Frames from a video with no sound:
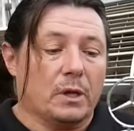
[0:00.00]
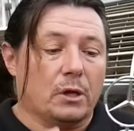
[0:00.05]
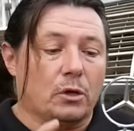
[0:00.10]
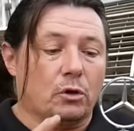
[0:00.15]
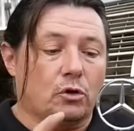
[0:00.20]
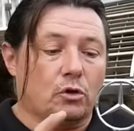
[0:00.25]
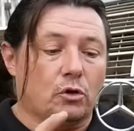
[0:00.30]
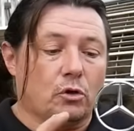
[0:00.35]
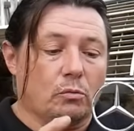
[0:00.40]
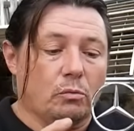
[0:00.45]

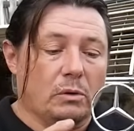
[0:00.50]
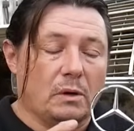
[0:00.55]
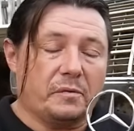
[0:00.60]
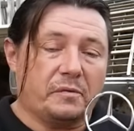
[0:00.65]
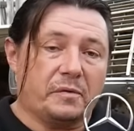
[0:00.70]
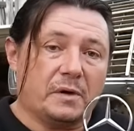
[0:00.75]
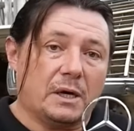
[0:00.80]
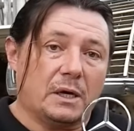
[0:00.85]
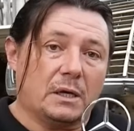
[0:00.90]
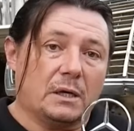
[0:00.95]
You will
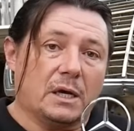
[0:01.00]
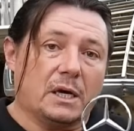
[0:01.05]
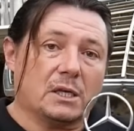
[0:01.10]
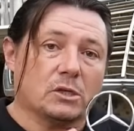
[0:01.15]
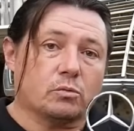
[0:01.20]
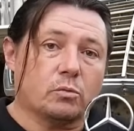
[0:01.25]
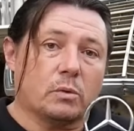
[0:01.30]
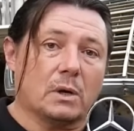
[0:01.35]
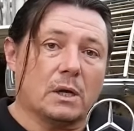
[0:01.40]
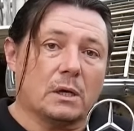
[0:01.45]
find
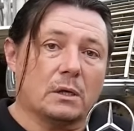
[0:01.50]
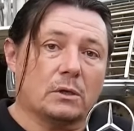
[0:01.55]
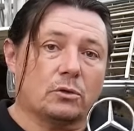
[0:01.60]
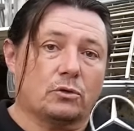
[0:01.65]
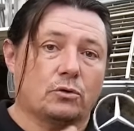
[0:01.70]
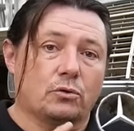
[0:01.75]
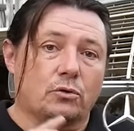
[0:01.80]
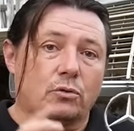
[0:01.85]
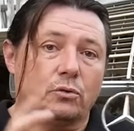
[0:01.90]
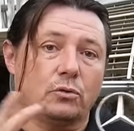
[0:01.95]
as well
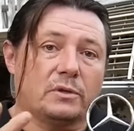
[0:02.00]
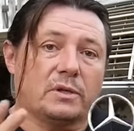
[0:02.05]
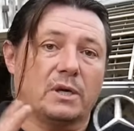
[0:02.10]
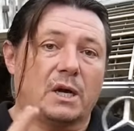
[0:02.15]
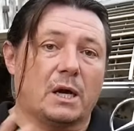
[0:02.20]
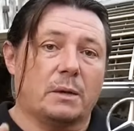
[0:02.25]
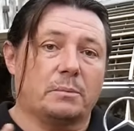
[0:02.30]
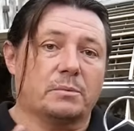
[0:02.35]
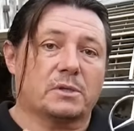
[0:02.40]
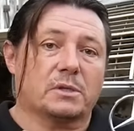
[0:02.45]
two
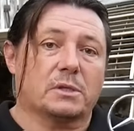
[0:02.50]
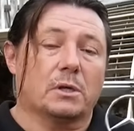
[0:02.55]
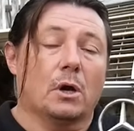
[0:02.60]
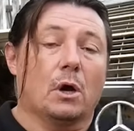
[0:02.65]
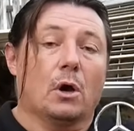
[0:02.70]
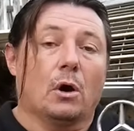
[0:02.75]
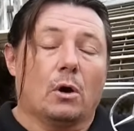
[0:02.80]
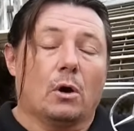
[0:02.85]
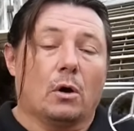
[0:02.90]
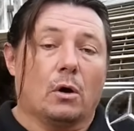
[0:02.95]
types
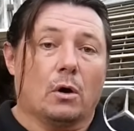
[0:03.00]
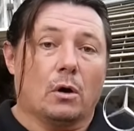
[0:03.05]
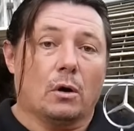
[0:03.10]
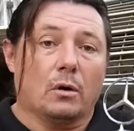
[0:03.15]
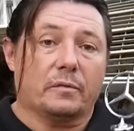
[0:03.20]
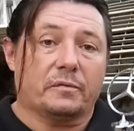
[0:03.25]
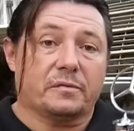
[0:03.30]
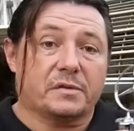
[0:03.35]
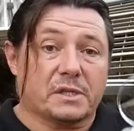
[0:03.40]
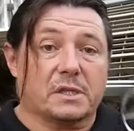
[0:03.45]

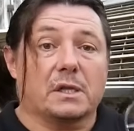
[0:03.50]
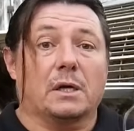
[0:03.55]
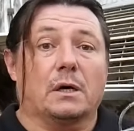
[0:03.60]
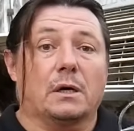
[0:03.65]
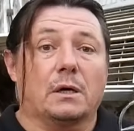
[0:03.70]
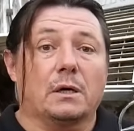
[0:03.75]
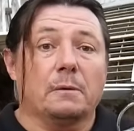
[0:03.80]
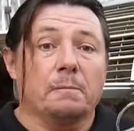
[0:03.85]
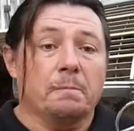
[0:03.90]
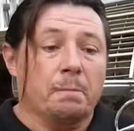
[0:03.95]
of
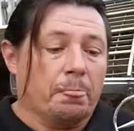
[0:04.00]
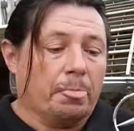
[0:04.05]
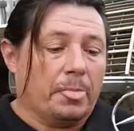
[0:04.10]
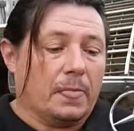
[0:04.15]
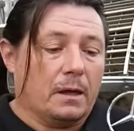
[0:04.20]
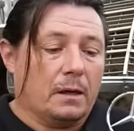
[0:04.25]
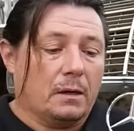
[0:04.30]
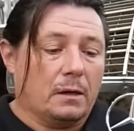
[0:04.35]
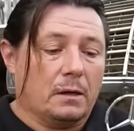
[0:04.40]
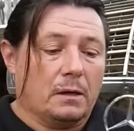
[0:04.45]
star.
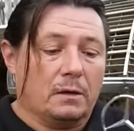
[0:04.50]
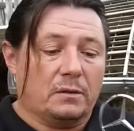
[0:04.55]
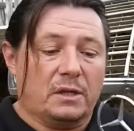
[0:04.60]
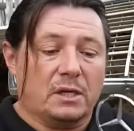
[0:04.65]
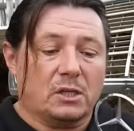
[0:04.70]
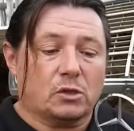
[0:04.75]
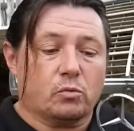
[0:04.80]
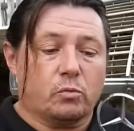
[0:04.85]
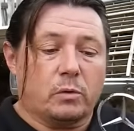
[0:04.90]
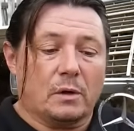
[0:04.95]

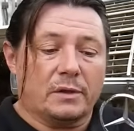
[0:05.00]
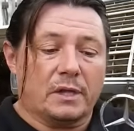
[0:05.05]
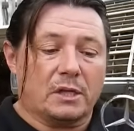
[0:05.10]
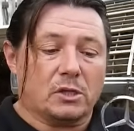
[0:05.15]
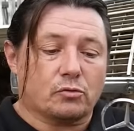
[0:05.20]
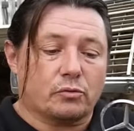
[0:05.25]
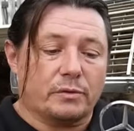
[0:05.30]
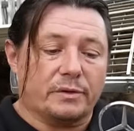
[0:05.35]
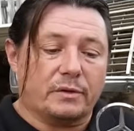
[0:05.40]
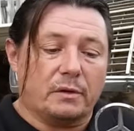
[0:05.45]
There's one
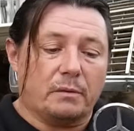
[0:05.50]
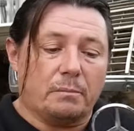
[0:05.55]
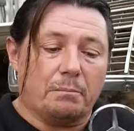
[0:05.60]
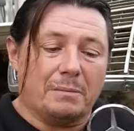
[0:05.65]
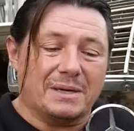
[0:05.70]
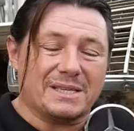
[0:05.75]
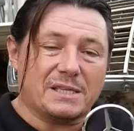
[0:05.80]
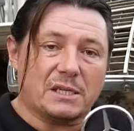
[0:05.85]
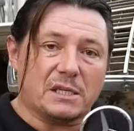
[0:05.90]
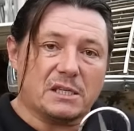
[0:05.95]
that's written
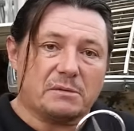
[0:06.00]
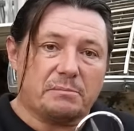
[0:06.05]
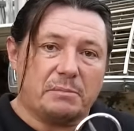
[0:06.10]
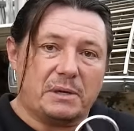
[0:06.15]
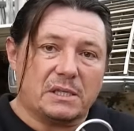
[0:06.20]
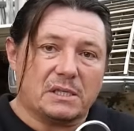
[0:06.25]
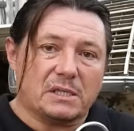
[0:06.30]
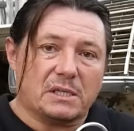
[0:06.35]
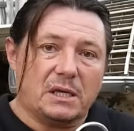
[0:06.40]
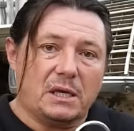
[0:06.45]

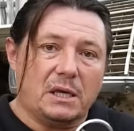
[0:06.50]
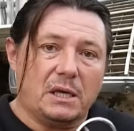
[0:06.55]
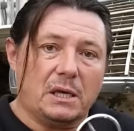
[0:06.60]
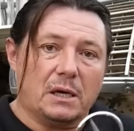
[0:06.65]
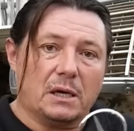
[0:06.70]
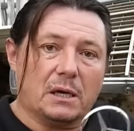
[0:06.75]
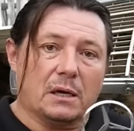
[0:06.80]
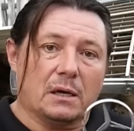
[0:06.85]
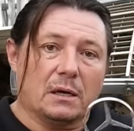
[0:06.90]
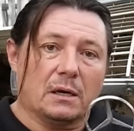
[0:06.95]
Mercedes-Benz
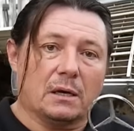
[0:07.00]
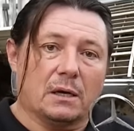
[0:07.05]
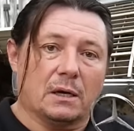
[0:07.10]
here.